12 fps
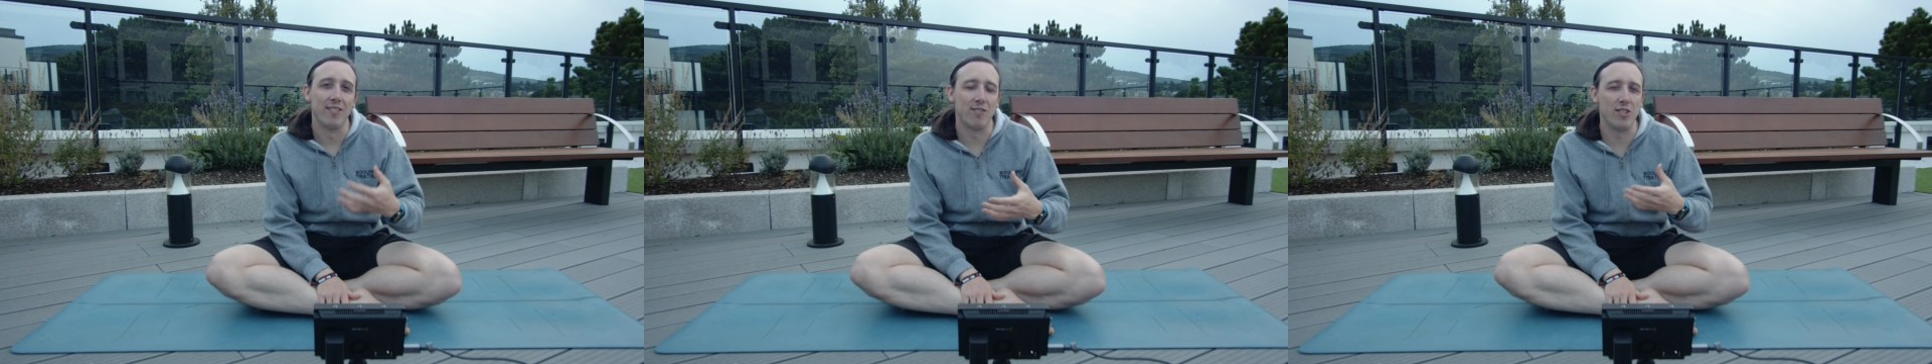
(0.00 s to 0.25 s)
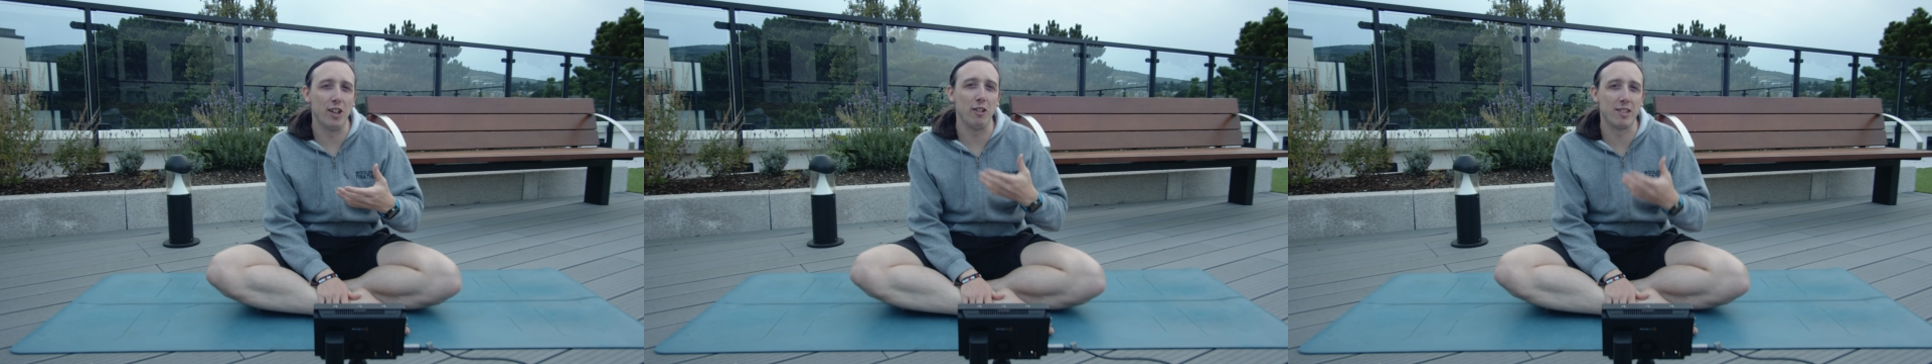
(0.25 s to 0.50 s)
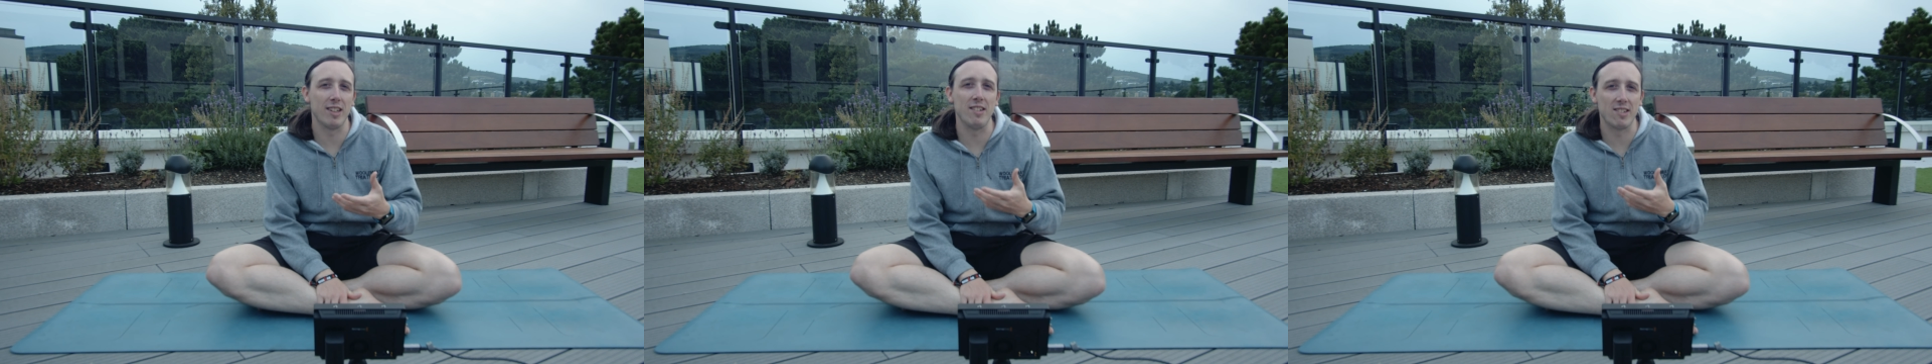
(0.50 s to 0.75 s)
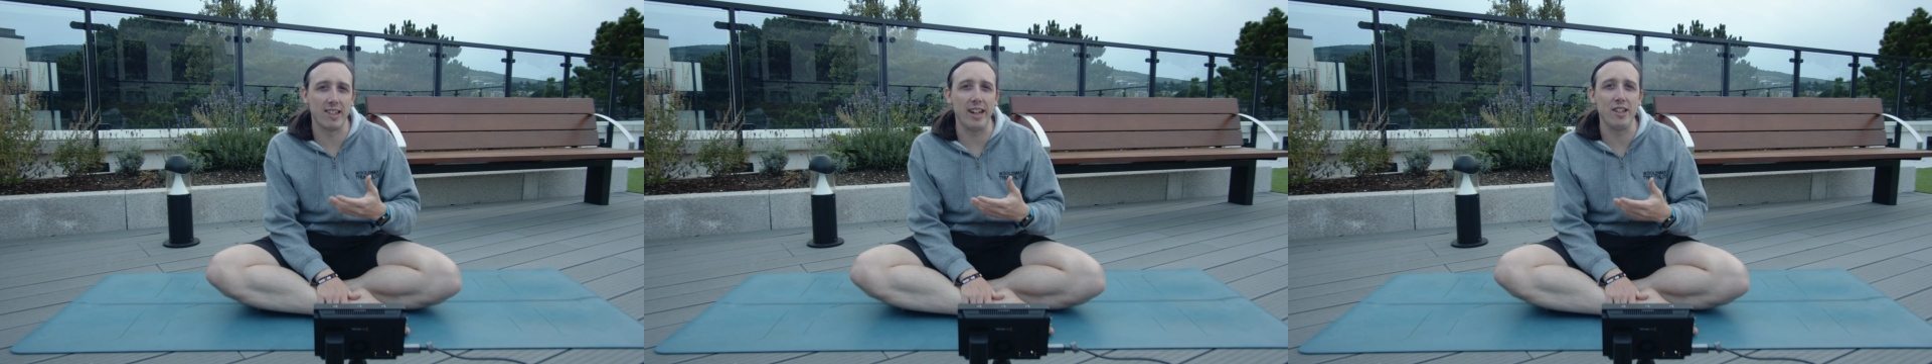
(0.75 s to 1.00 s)
those
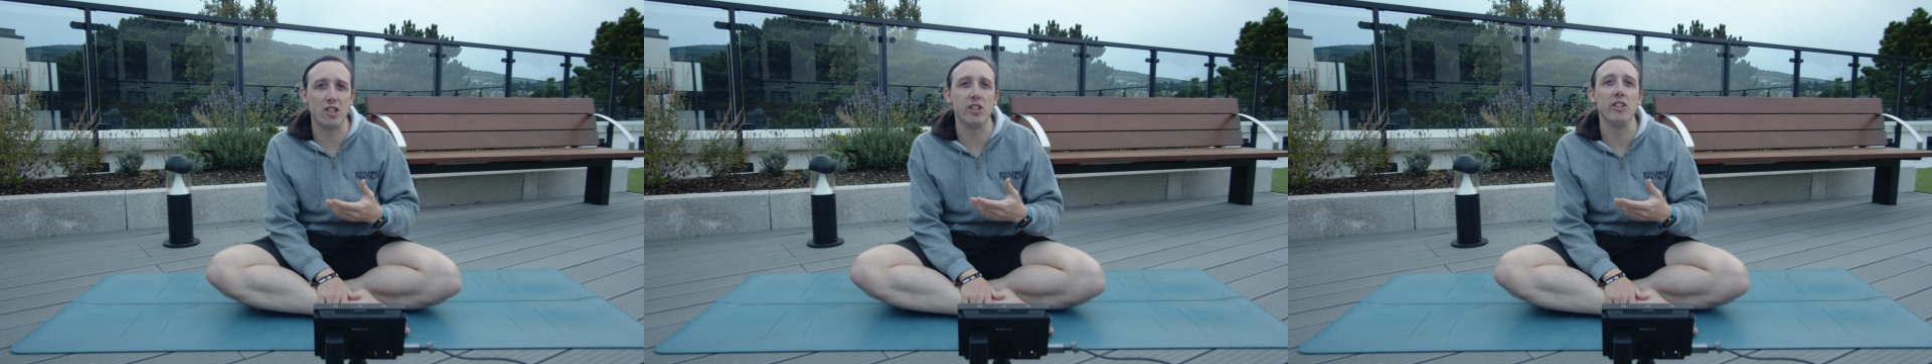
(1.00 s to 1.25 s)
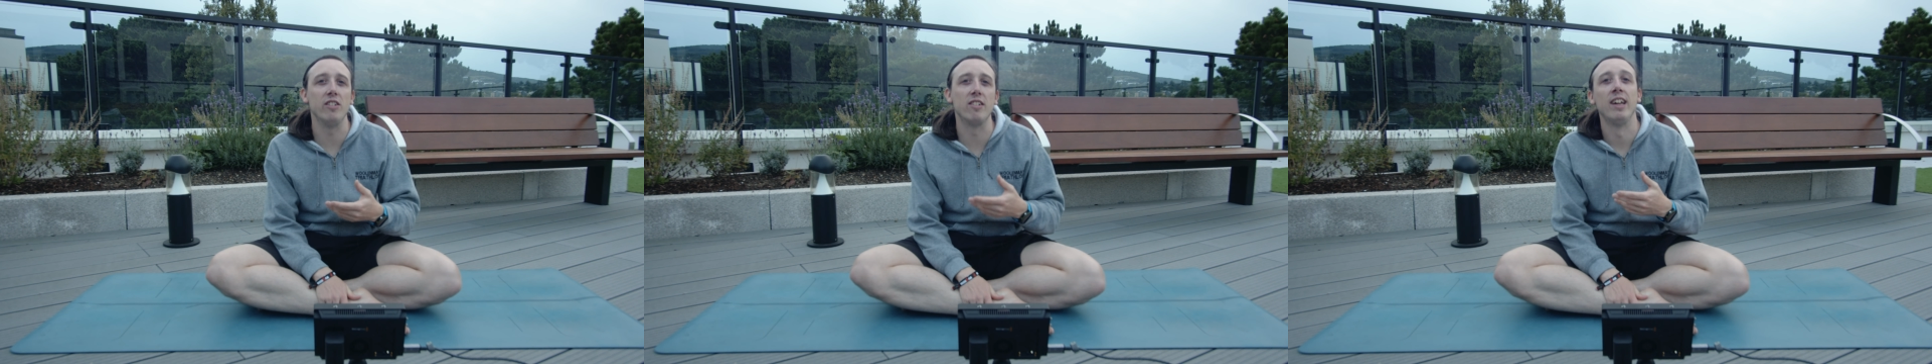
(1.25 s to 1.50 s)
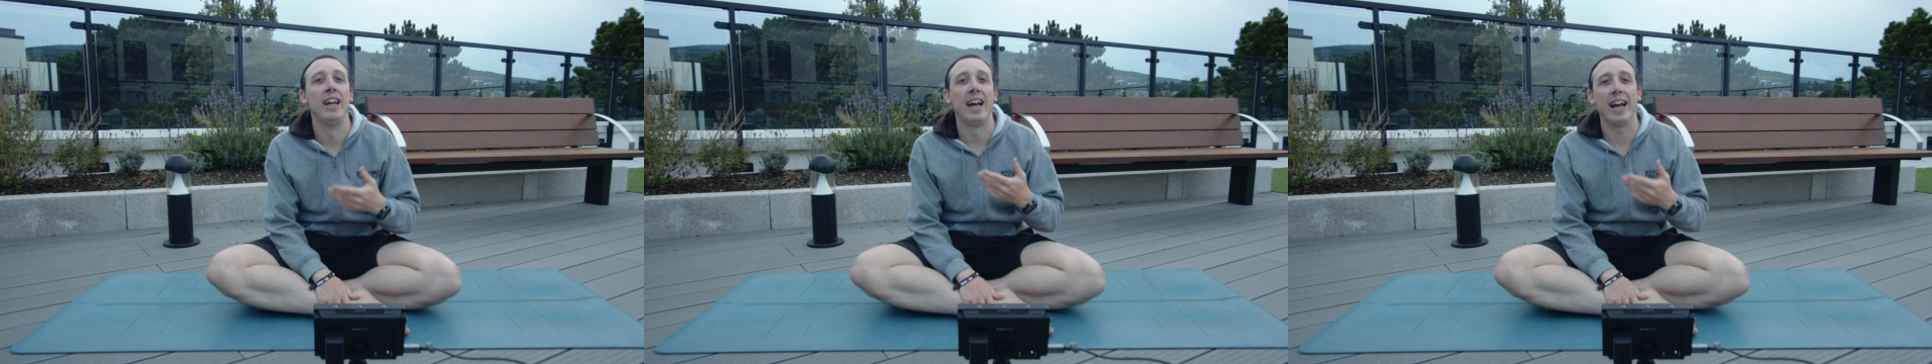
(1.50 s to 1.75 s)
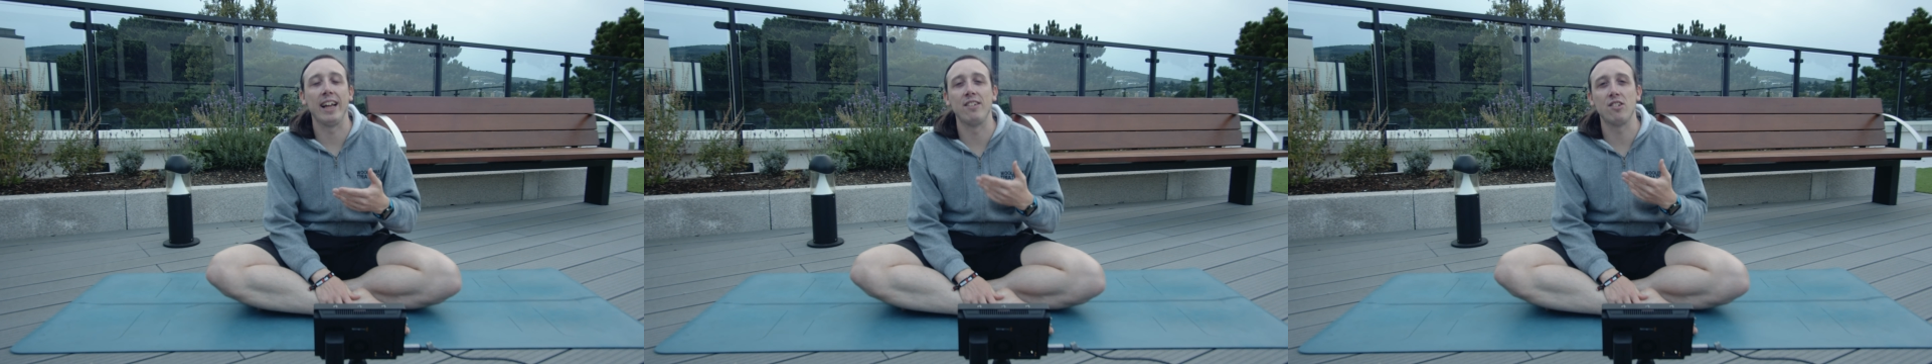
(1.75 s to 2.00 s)
sensations
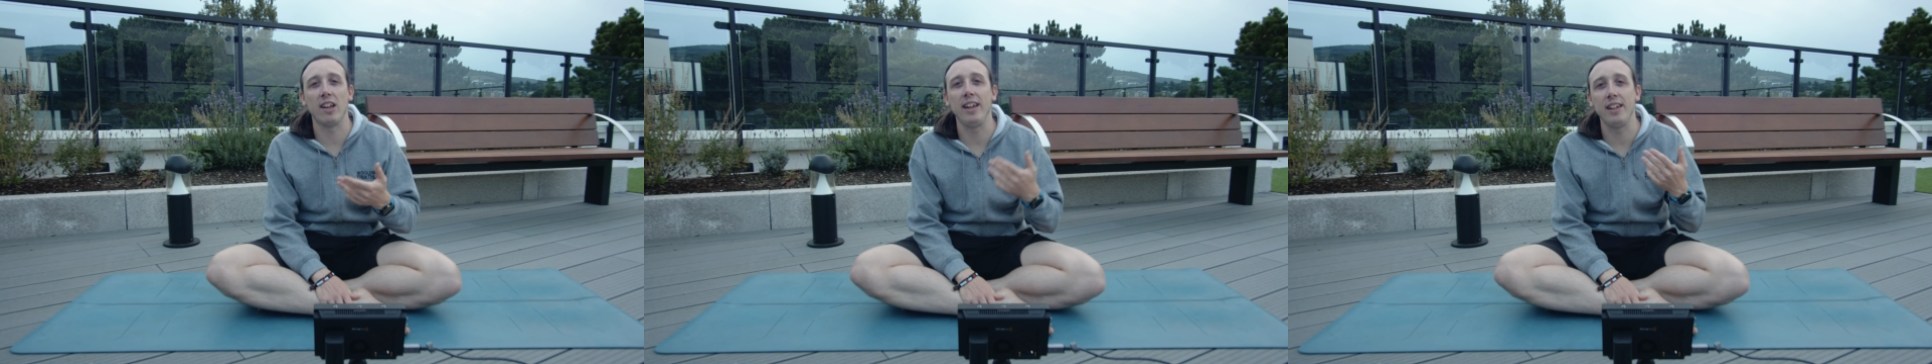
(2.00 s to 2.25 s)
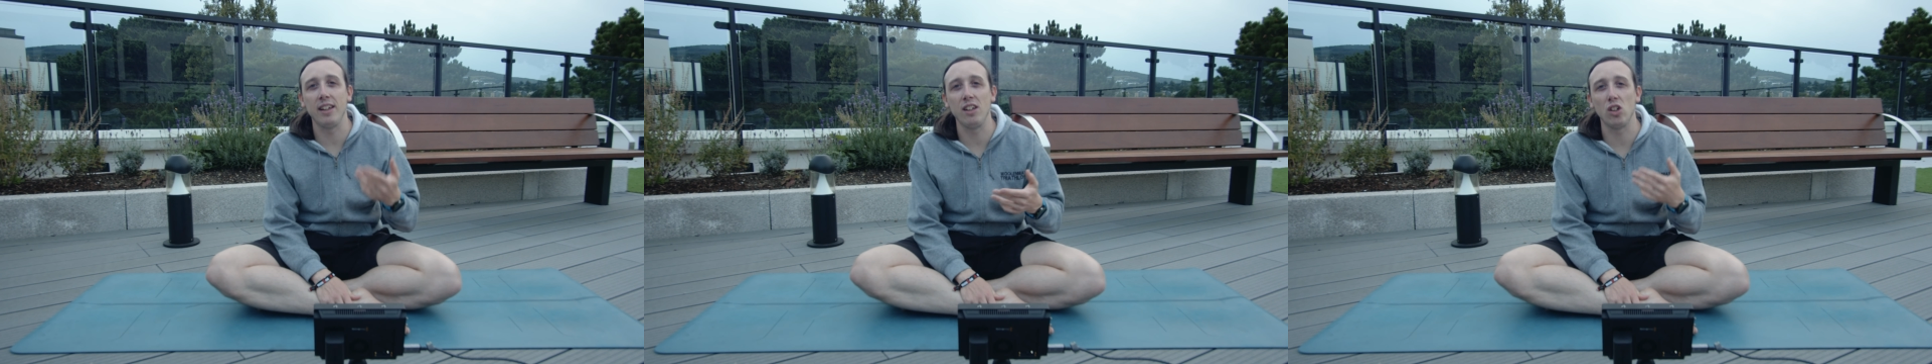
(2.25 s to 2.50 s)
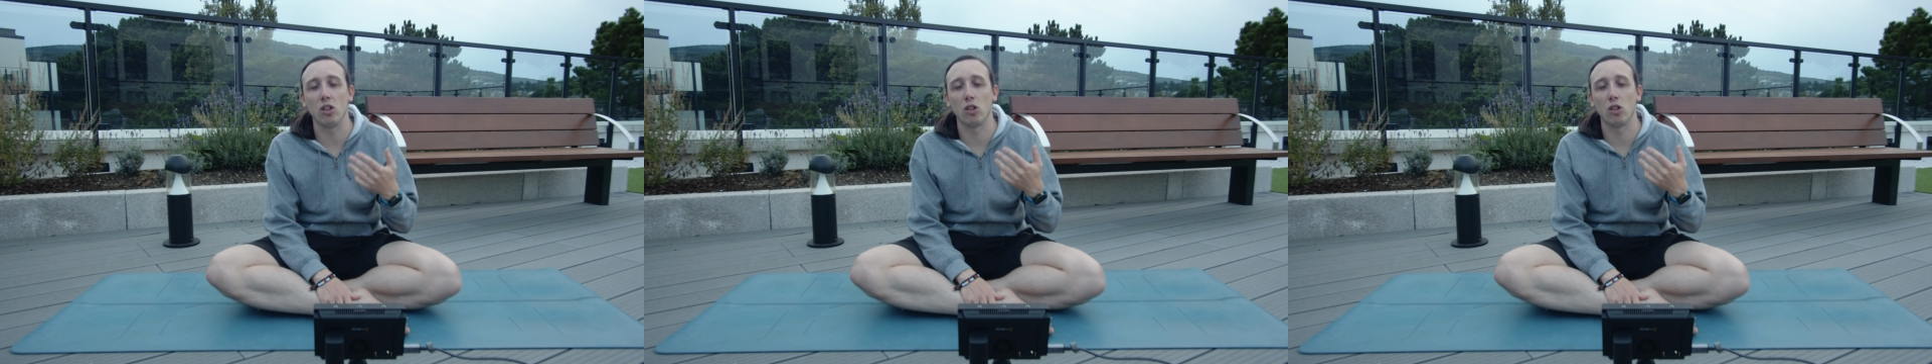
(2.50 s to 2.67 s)
and taking